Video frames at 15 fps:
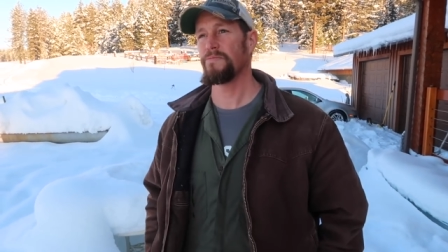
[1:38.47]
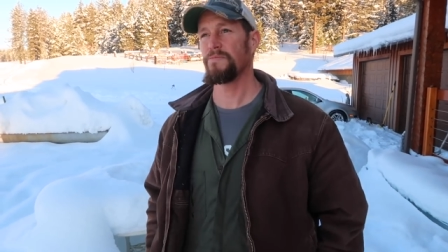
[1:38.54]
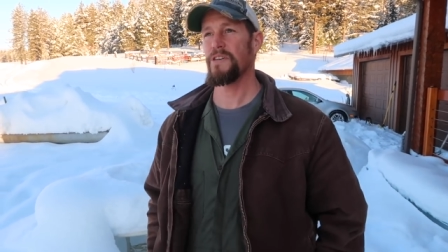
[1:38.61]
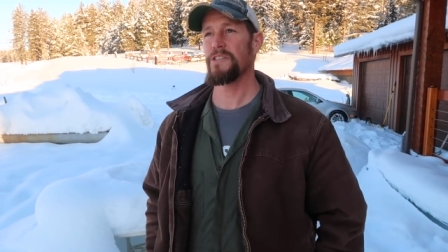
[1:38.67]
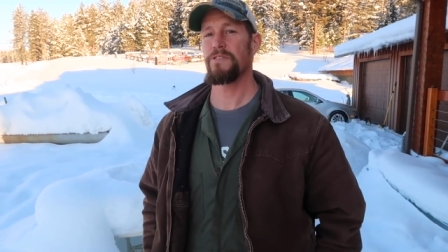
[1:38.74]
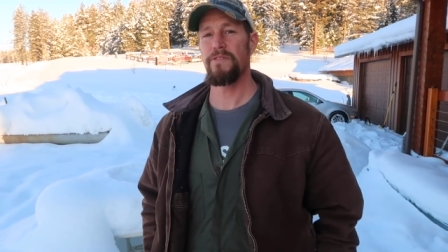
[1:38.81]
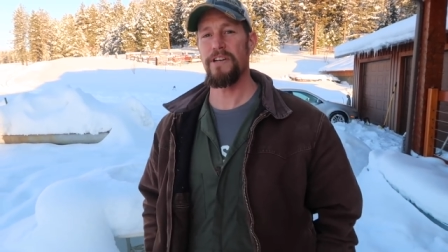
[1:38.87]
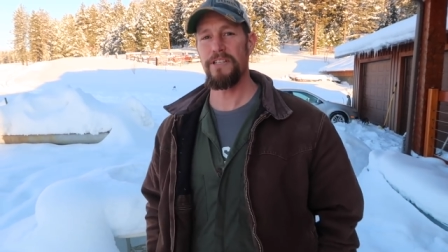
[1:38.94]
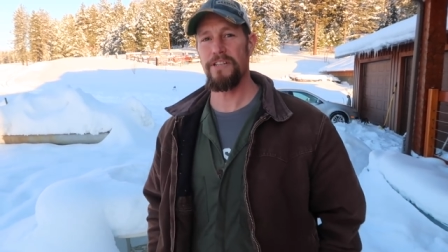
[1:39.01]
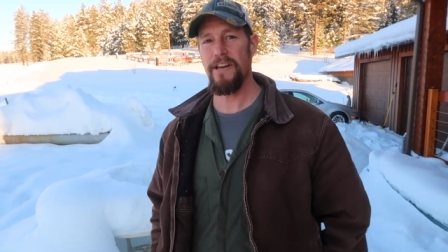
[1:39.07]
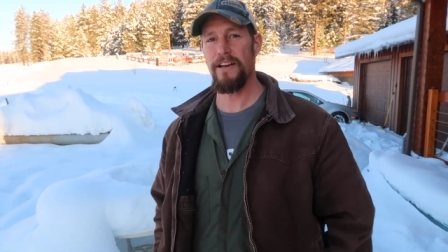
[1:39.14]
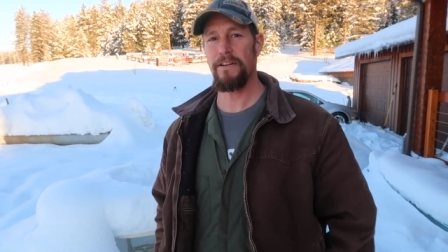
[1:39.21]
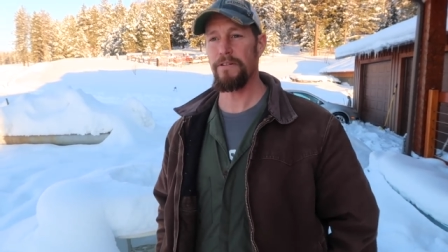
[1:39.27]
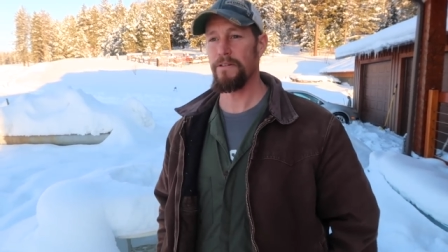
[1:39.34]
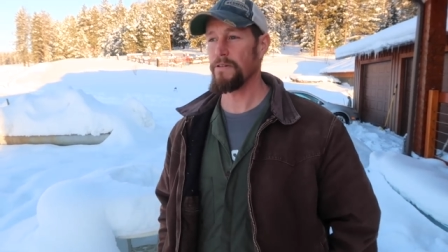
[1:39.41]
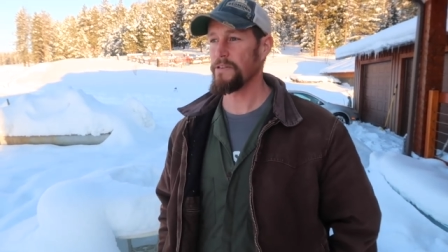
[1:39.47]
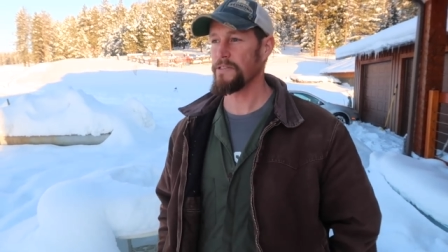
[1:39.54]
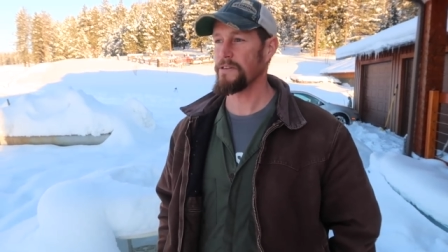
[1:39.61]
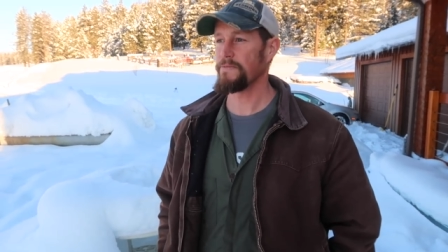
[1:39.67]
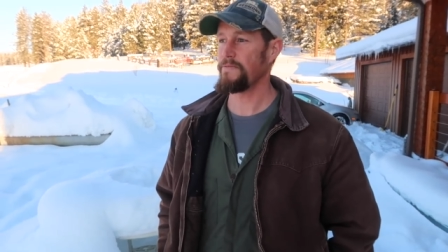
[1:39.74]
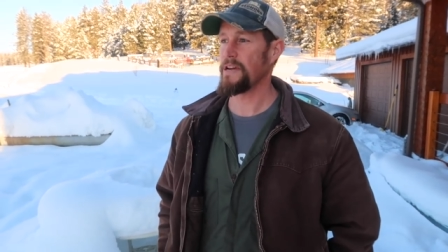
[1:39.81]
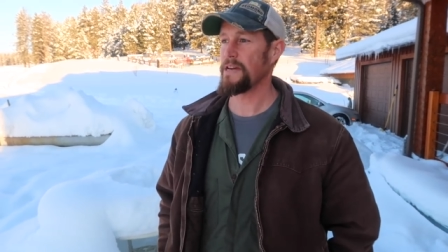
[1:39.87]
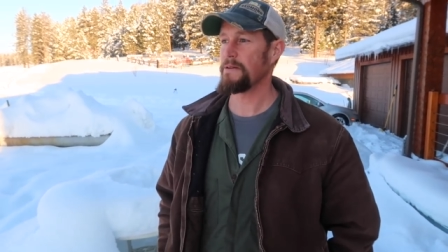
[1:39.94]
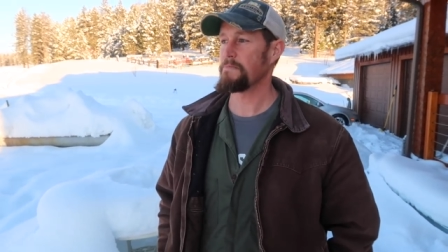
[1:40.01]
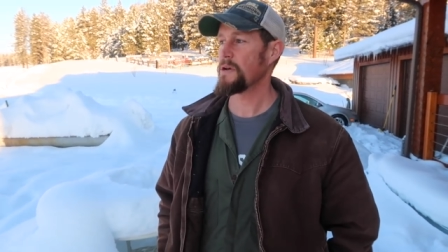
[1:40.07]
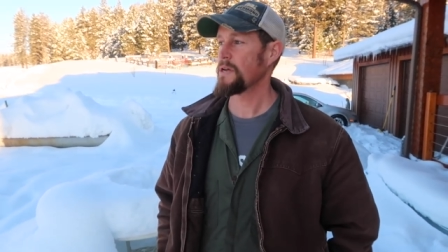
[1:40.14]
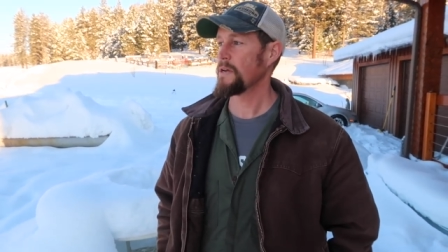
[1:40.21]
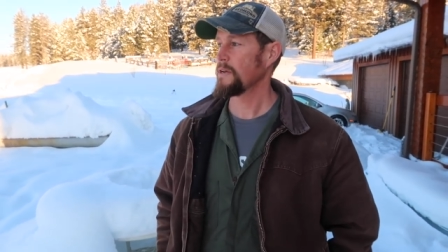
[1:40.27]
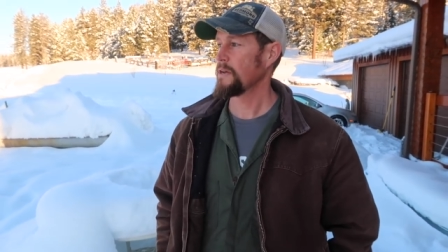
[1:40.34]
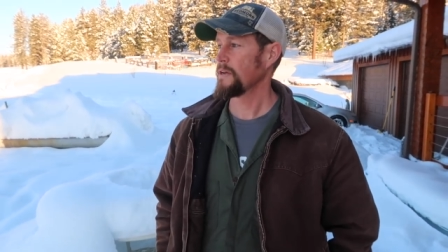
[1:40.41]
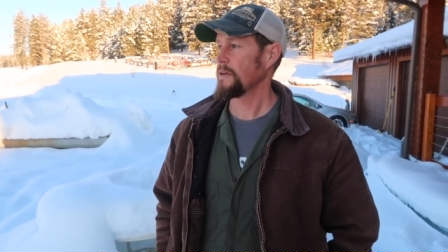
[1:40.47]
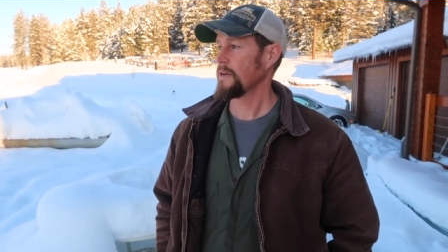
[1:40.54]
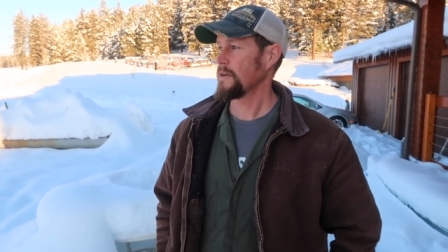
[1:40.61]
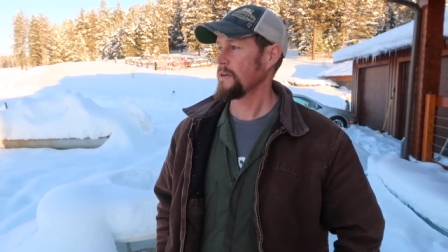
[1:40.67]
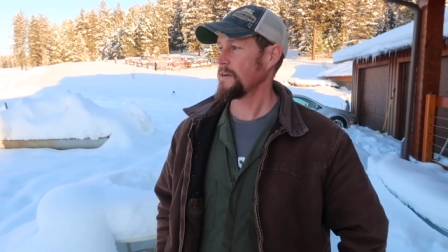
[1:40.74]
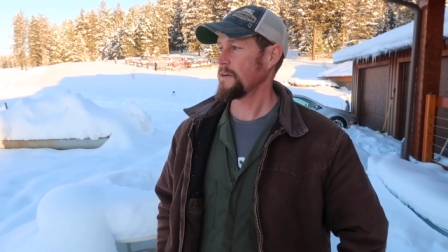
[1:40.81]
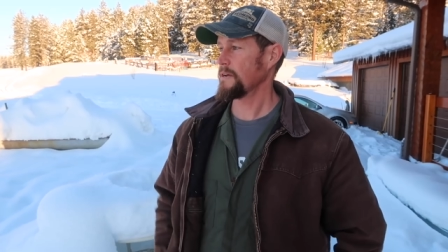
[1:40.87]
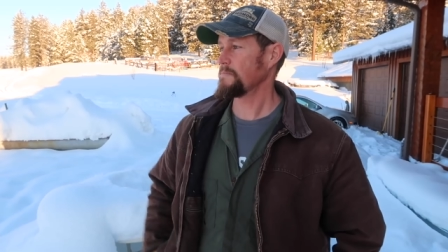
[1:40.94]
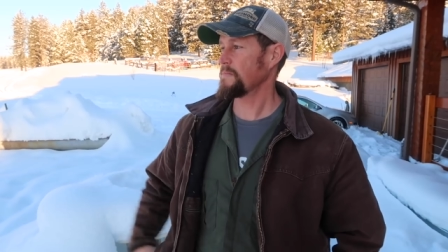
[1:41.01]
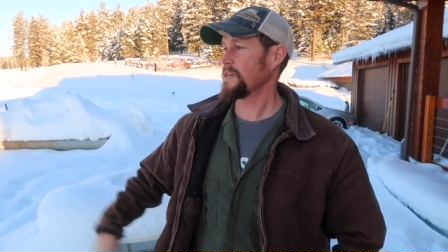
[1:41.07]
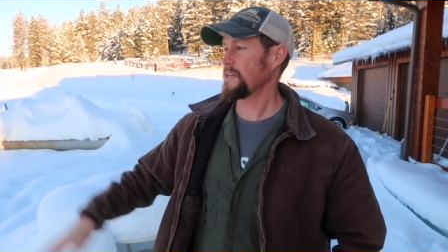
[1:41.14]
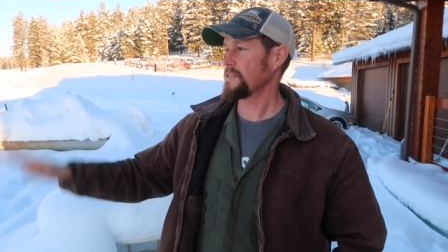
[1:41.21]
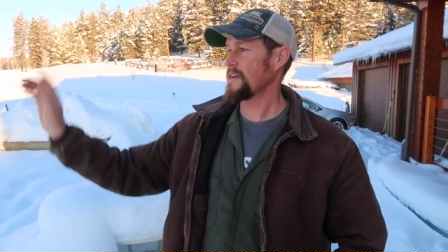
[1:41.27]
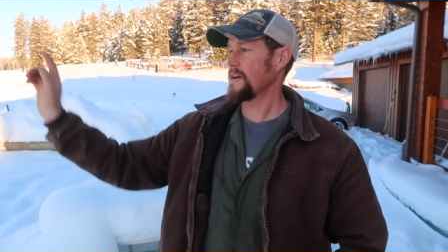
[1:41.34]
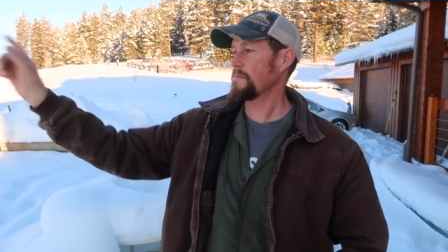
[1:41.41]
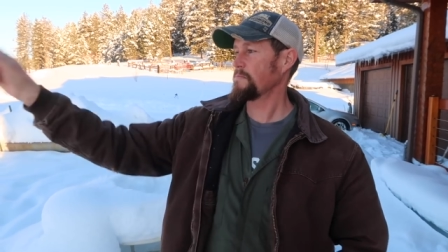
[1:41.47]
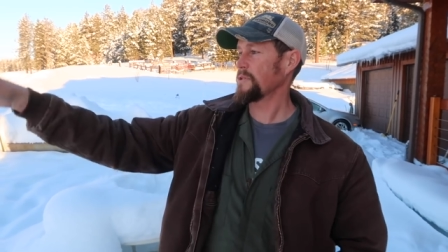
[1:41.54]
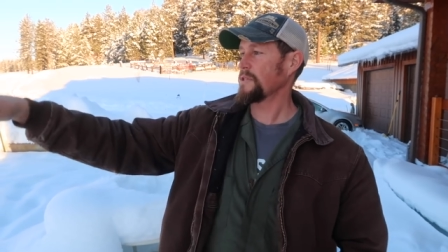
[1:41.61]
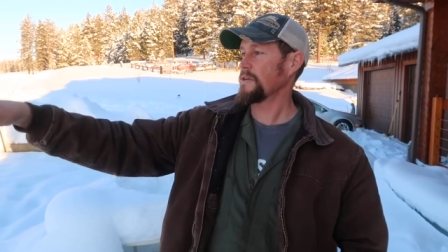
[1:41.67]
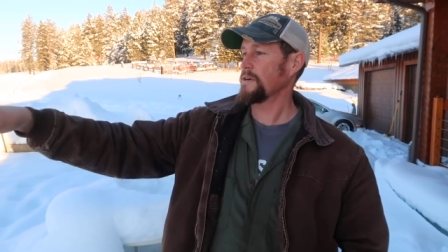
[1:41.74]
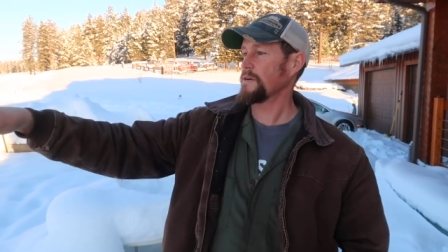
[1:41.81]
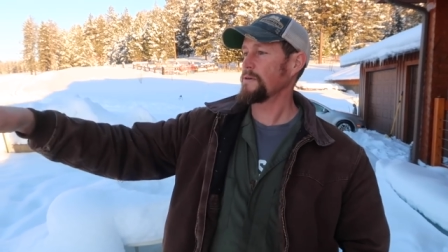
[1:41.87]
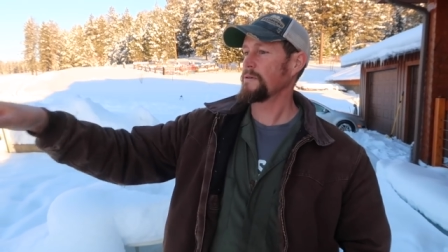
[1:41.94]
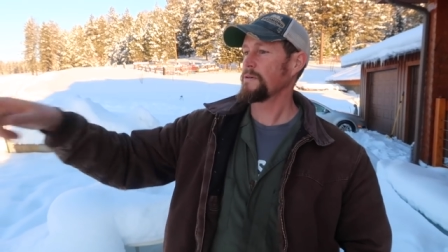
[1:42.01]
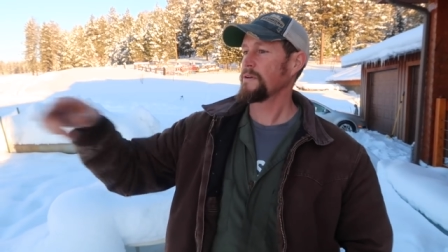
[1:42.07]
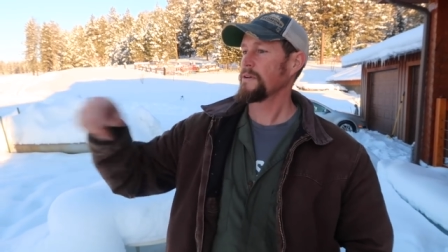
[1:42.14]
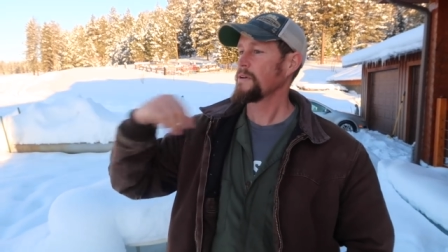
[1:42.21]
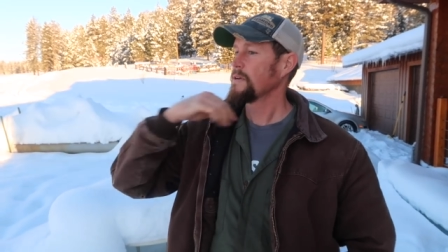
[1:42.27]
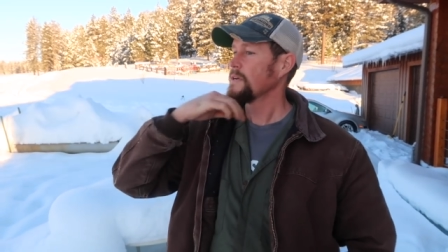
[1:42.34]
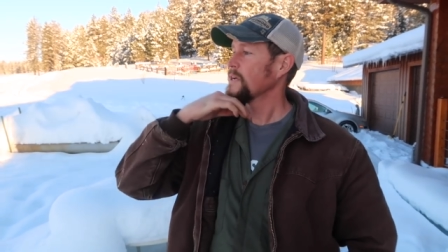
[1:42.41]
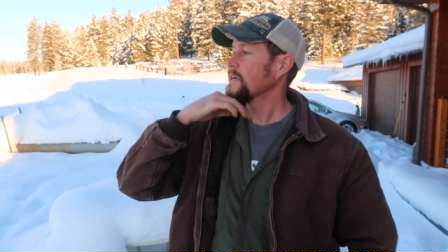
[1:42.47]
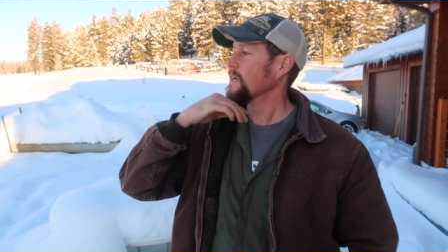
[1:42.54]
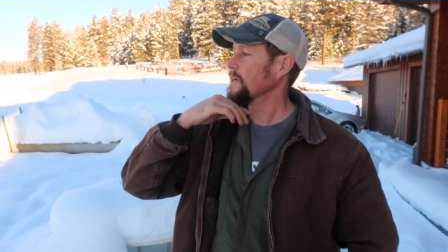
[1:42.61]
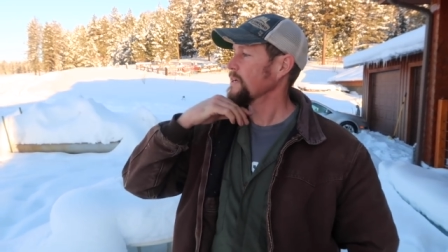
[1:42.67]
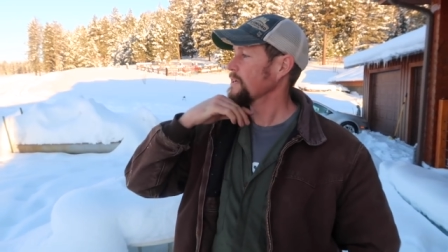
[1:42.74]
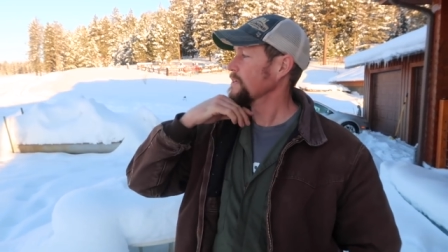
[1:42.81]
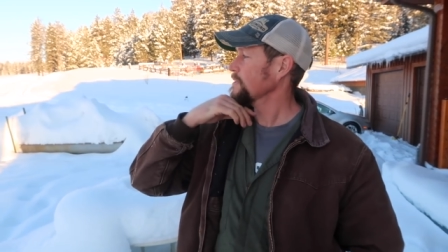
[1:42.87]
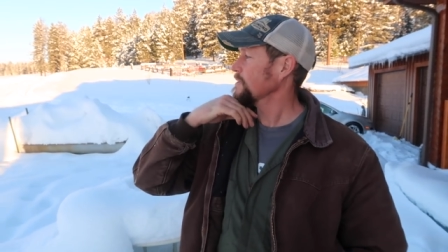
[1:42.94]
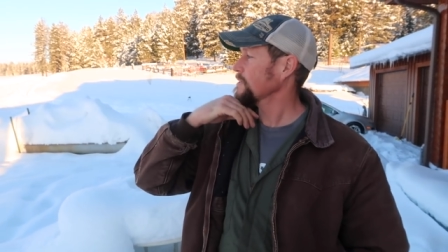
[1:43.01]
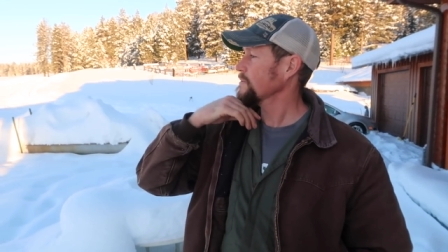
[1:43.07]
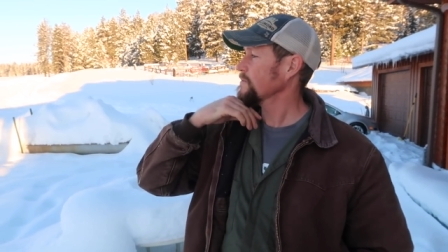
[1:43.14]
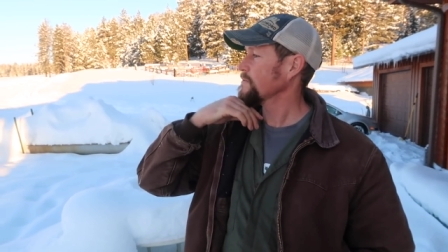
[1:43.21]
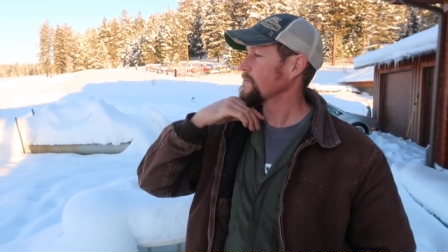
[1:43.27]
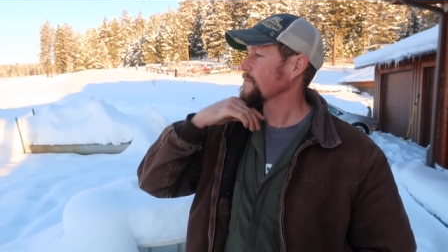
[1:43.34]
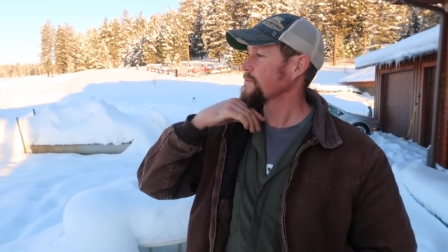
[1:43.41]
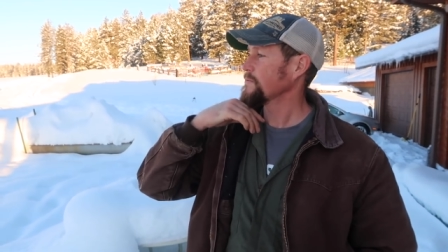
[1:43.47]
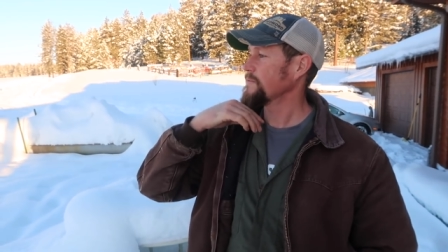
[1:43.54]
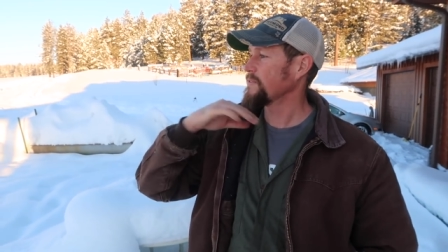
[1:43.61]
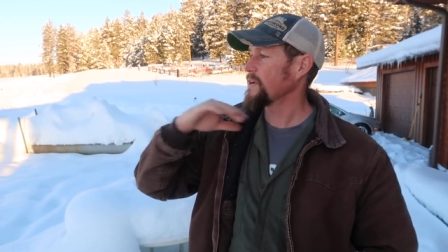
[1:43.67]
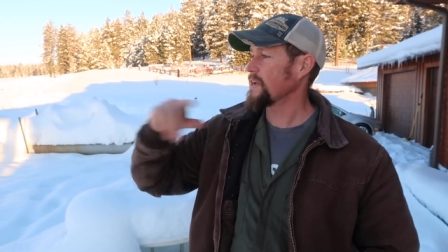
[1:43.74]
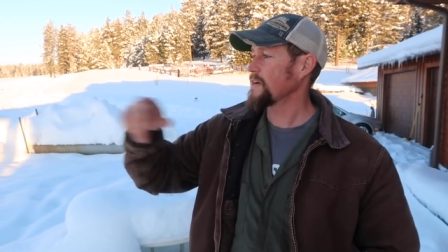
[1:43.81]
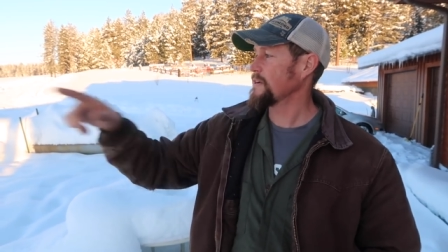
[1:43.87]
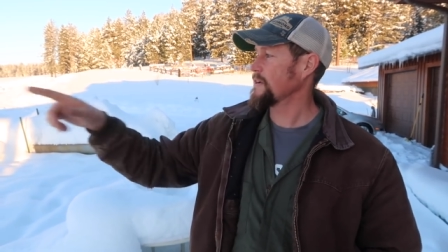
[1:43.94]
Restoration Agriculture fame. Um, then down below, uh, we've got